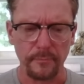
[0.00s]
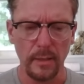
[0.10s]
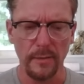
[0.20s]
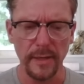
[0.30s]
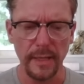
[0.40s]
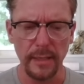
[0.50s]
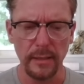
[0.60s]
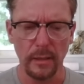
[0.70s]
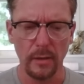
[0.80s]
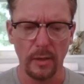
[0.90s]
the
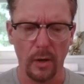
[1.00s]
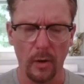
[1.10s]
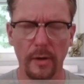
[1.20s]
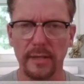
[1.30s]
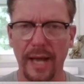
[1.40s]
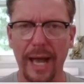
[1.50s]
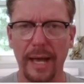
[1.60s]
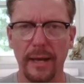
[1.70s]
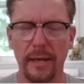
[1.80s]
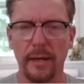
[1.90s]
heart,
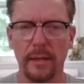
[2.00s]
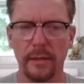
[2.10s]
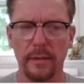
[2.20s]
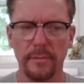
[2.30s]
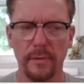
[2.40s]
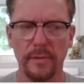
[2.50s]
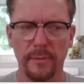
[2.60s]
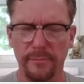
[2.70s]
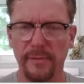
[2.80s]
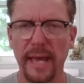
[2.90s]
uh, the
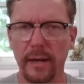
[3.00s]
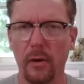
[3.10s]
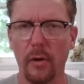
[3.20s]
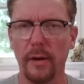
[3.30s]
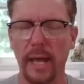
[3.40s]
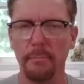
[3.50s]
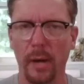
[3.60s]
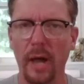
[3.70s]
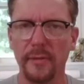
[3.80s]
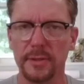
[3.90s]
fat heart
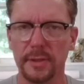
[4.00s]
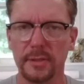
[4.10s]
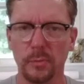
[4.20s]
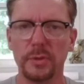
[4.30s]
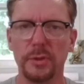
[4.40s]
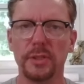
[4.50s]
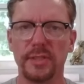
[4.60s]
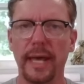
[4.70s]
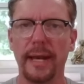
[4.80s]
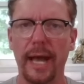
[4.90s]
hypothesis was just
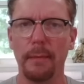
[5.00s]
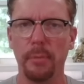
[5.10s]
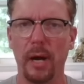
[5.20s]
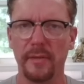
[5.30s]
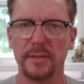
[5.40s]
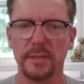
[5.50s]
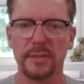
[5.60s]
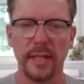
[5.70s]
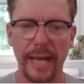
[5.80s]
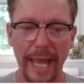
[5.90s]
that a hypothesis
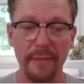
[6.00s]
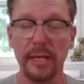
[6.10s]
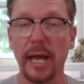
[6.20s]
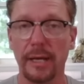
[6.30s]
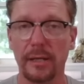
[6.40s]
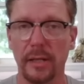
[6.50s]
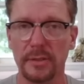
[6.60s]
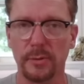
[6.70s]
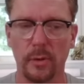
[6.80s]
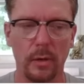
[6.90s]
that having high
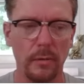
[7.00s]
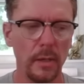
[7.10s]
cholesterol